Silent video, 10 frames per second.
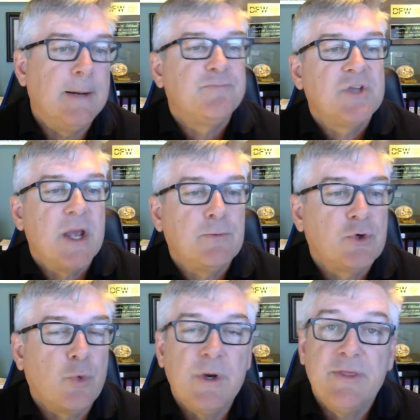Chapter
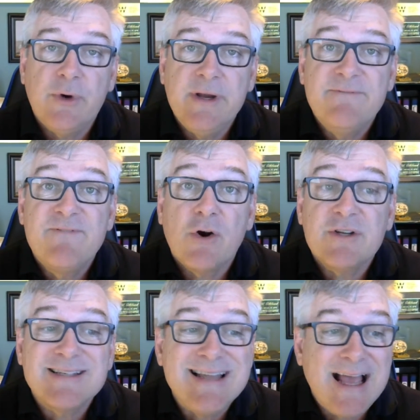23
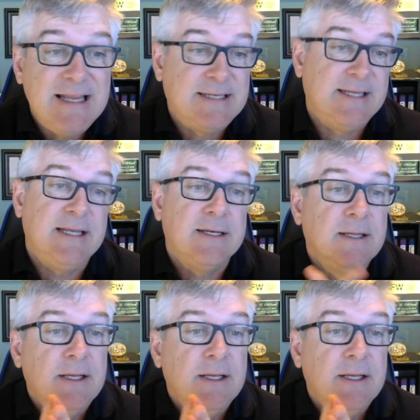verse 19,